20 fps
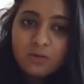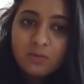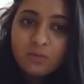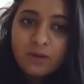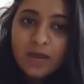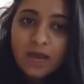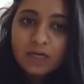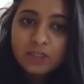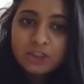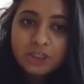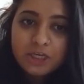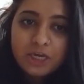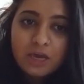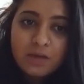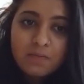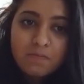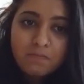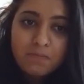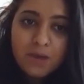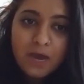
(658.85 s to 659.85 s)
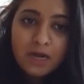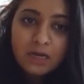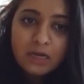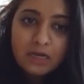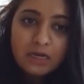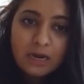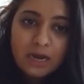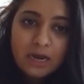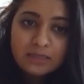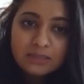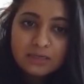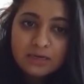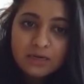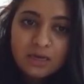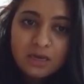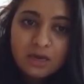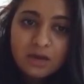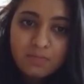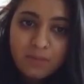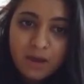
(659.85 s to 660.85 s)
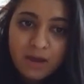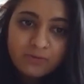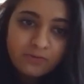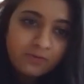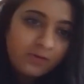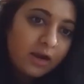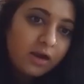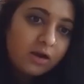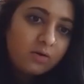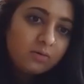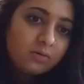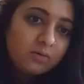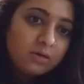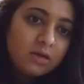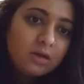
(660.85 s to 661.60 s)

we actually embed it as a EMF now.